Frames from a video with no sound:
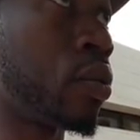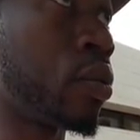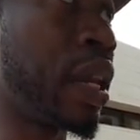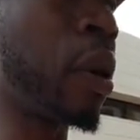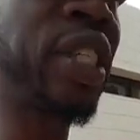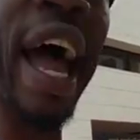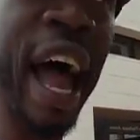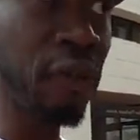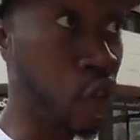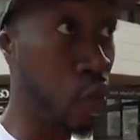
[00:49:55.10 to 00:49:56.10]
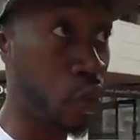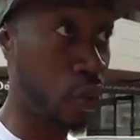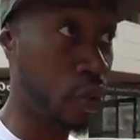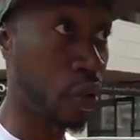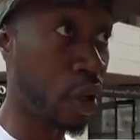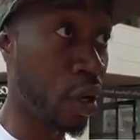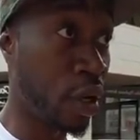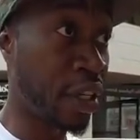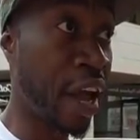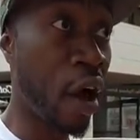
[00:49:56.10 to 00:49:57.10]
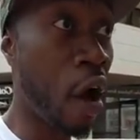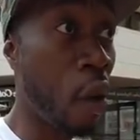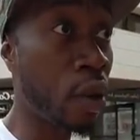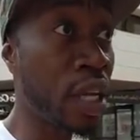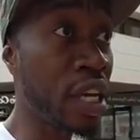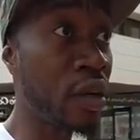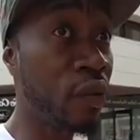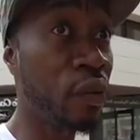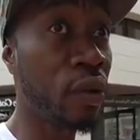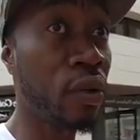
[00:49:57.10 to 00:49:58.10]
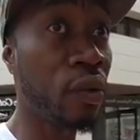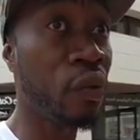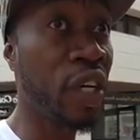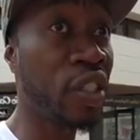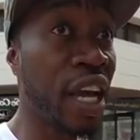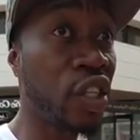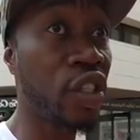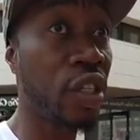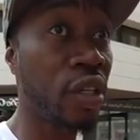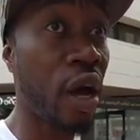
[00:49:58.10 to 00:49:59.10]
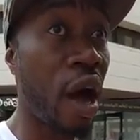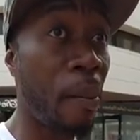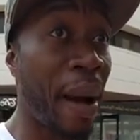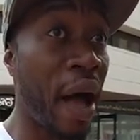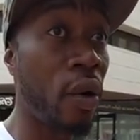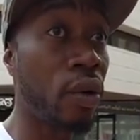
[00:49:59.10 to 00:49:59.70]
That was a half-truth. Their only fixation about